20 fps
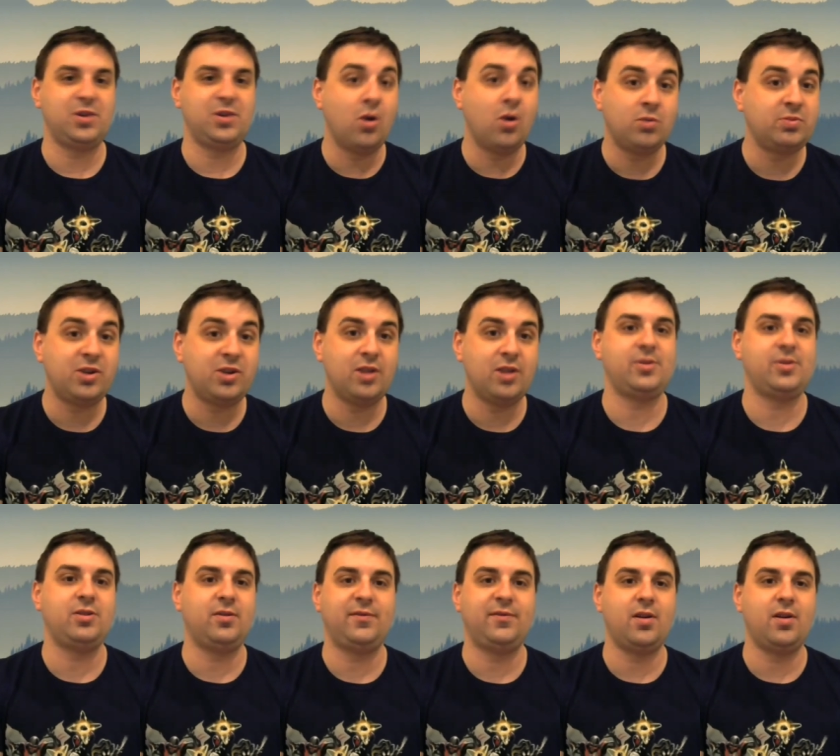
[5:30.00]

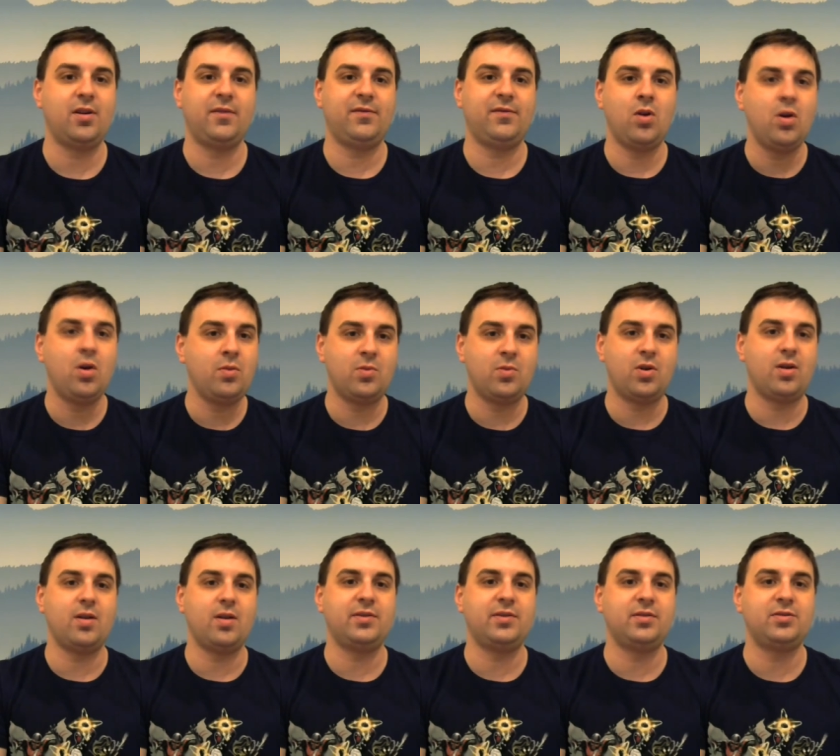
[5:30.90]
Homecoming or Far From Home
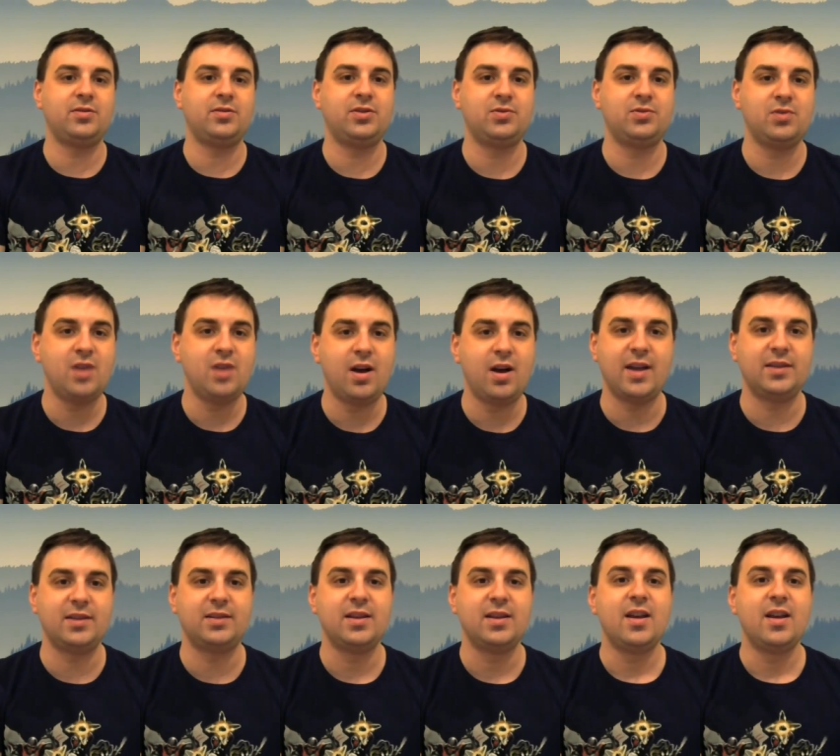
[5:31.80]
are. They're just
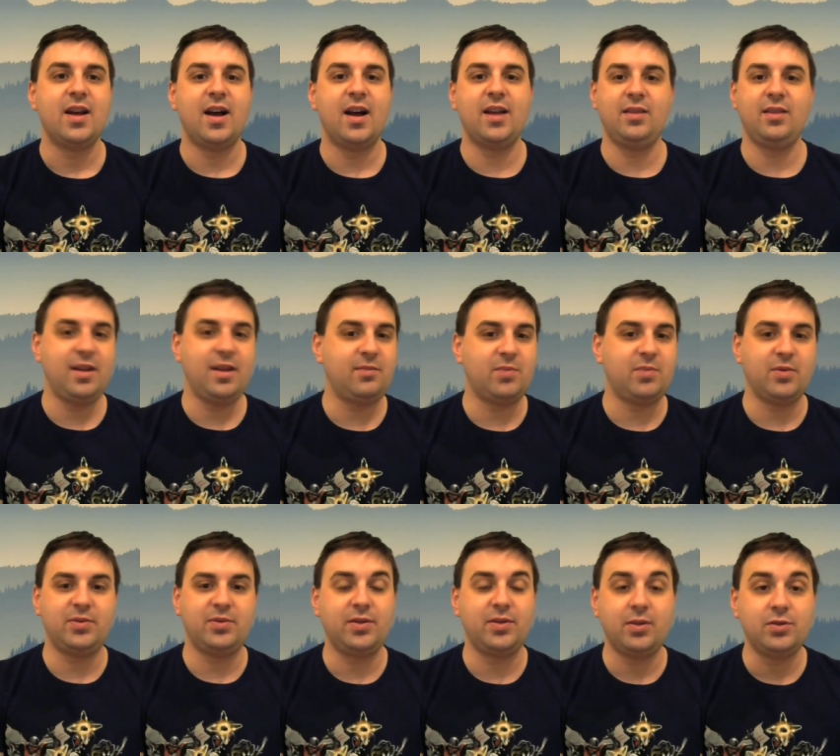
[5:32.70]
not. I like
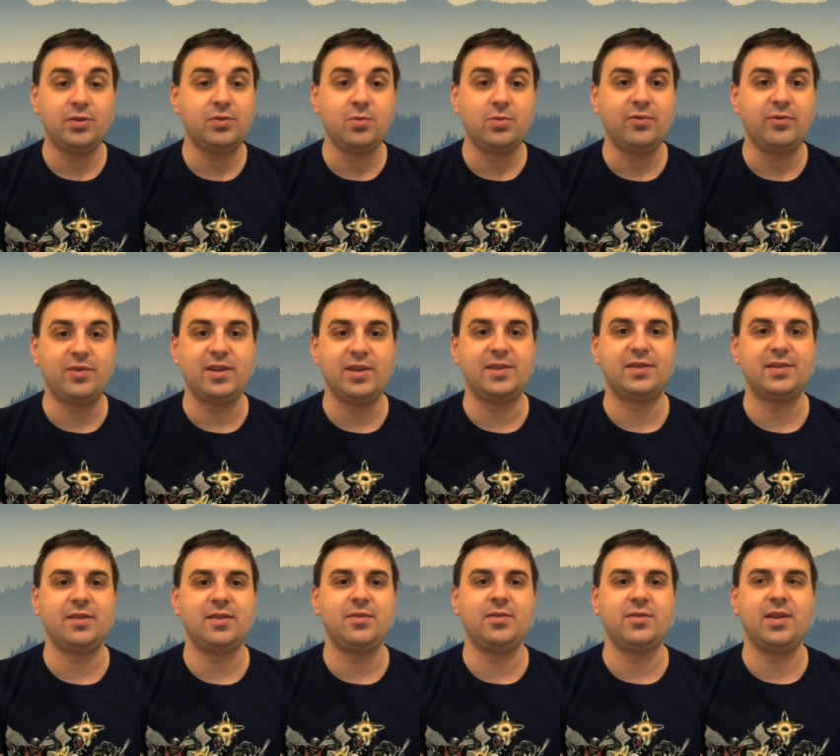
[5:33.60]
both of those
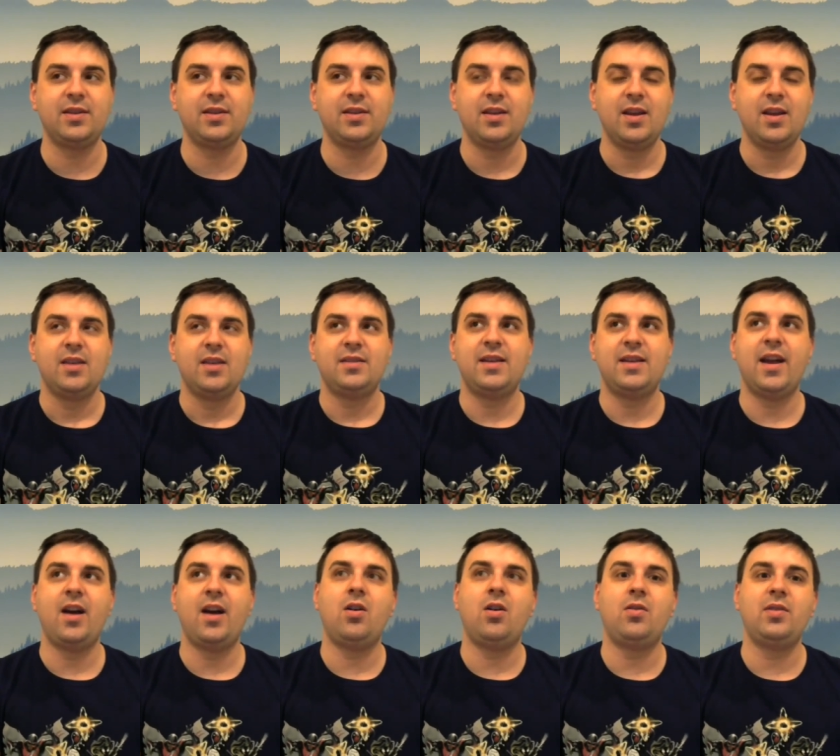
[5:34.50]
movies. I know that
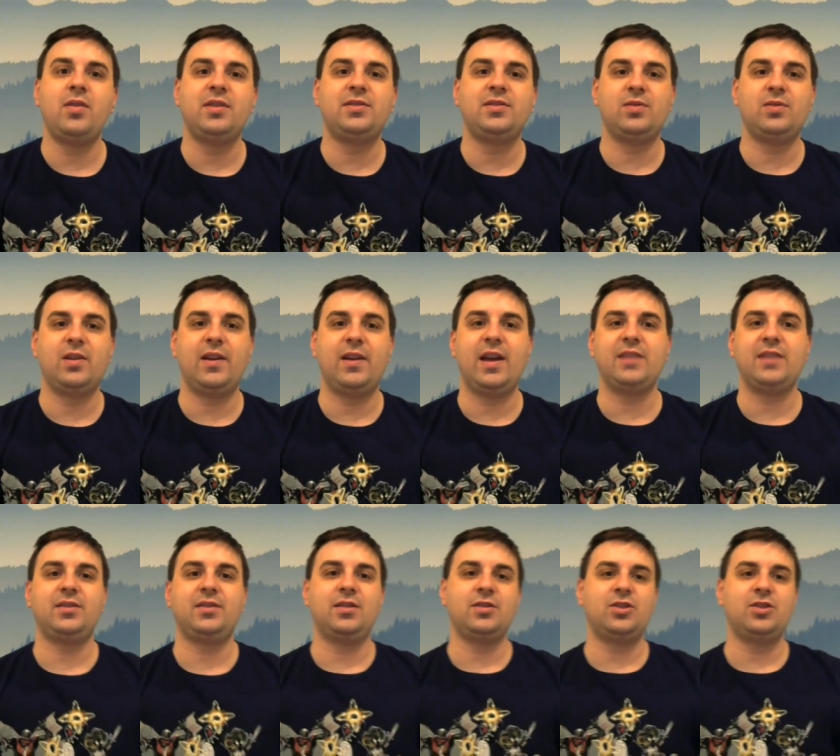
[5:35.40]
now it's,
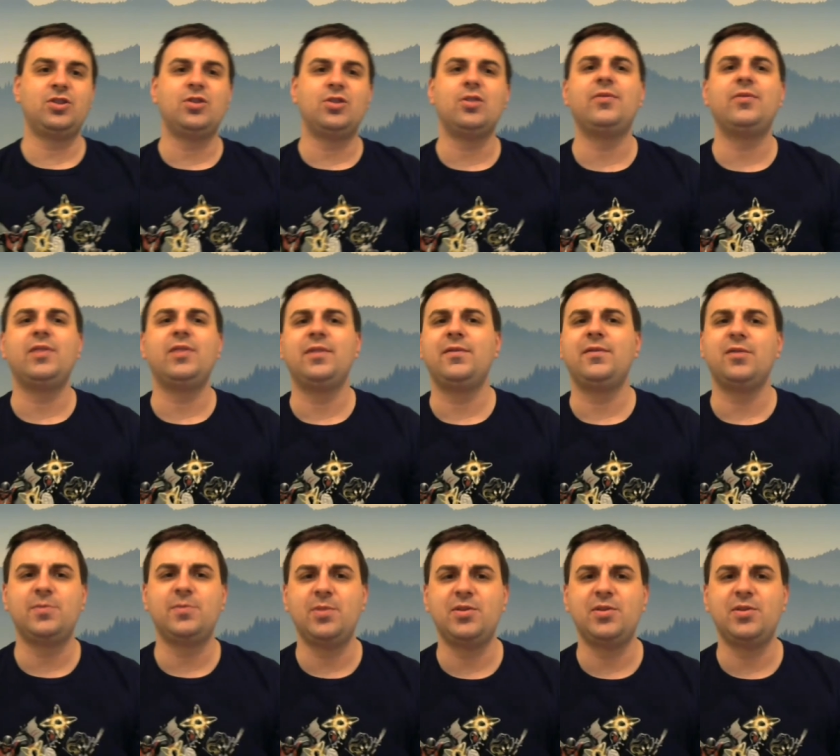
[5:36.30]
as a conservative,
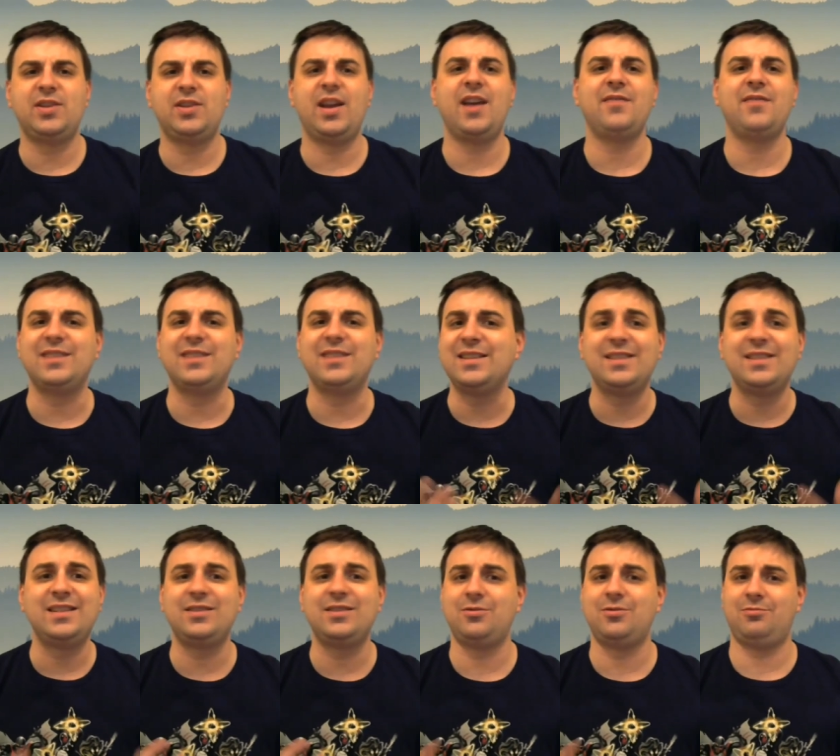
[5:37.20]
you're supposed to have
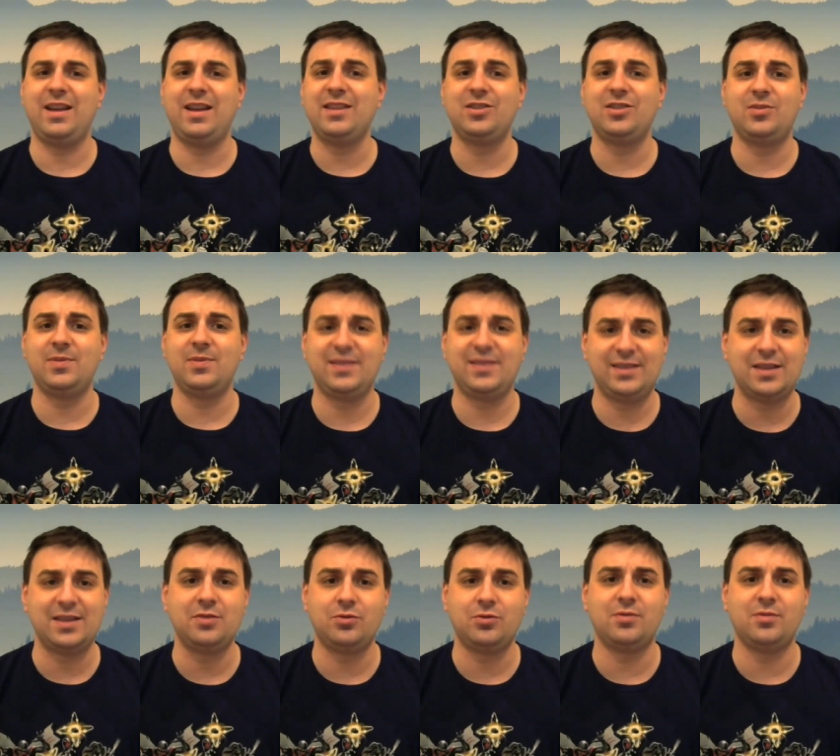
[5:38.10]
Disney derangement
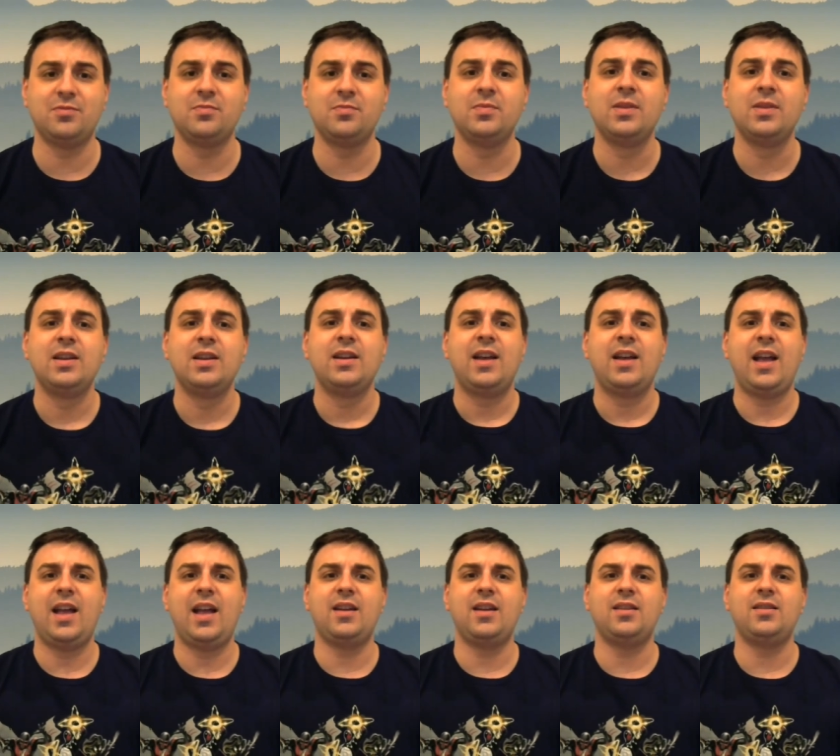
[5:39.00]
syndrome,
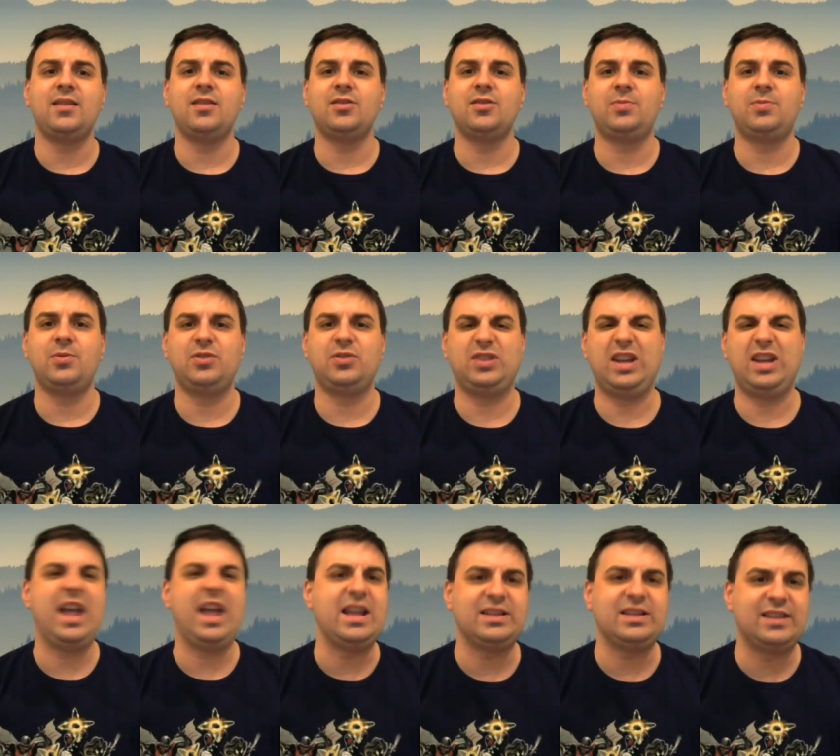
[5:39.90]
and you're supposed to
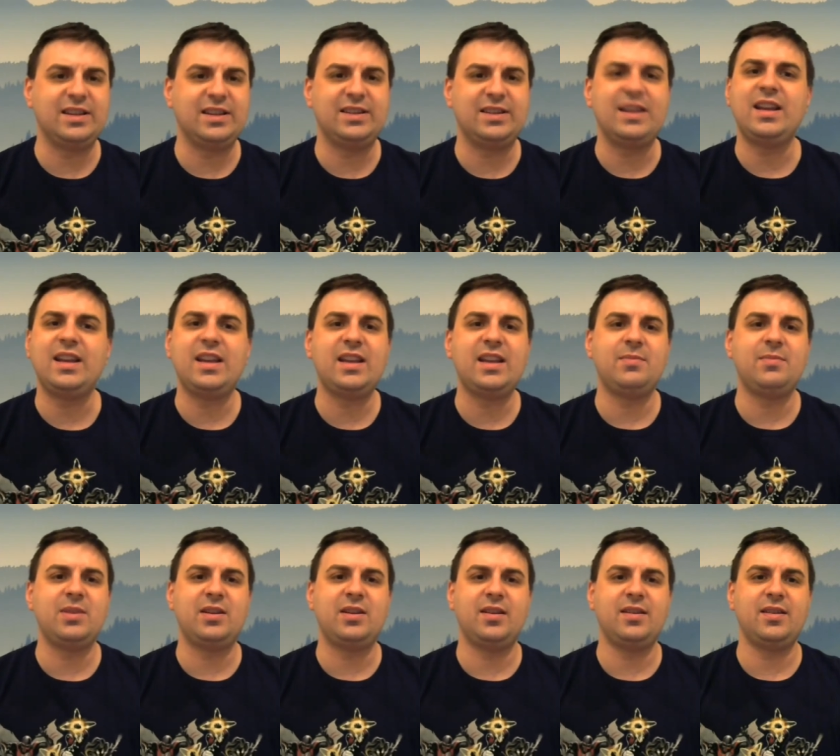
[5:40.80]
hate Disney
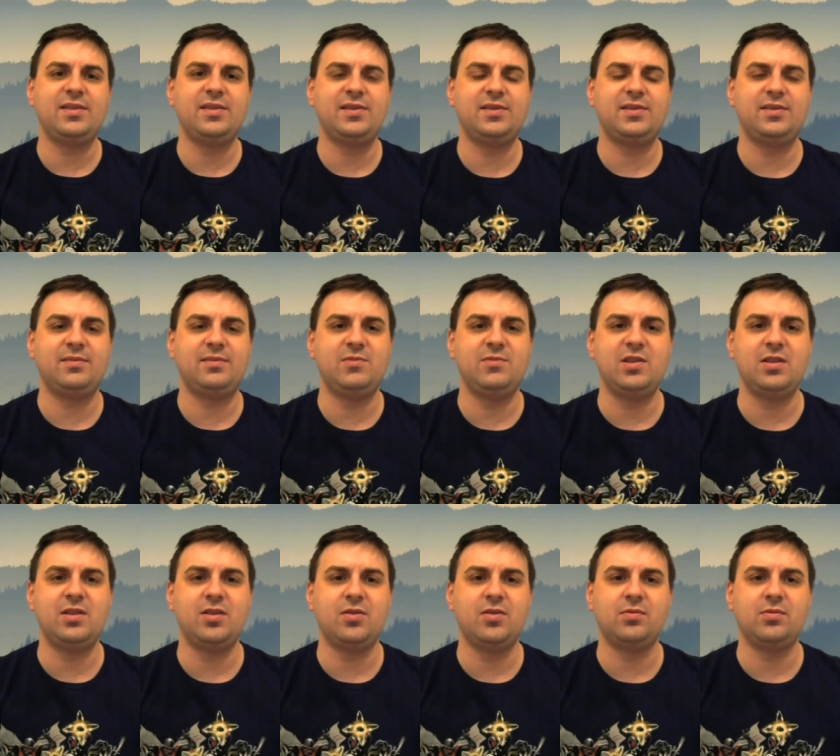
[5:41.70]
because,
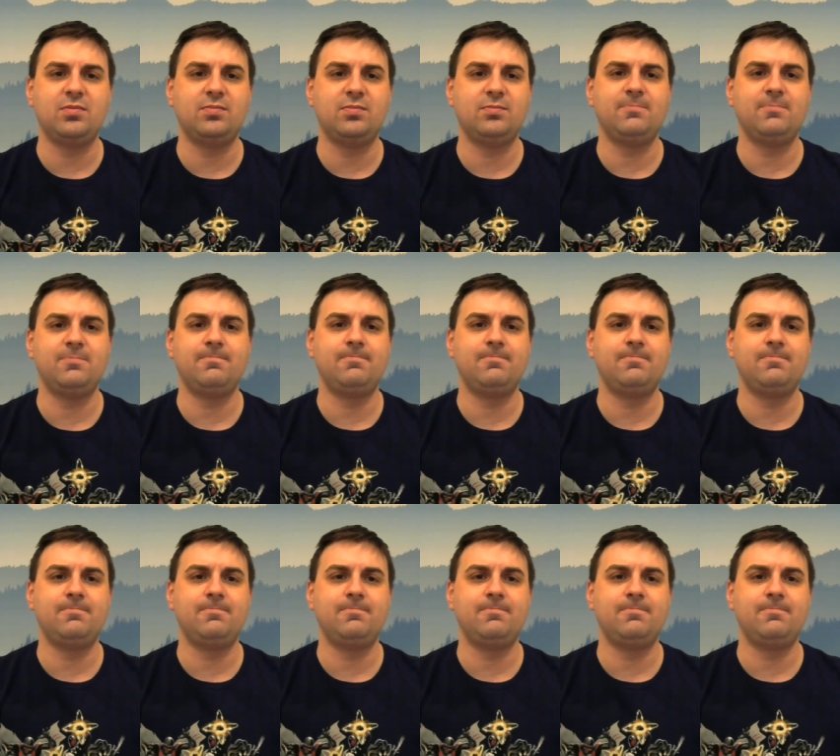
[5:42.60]
you know,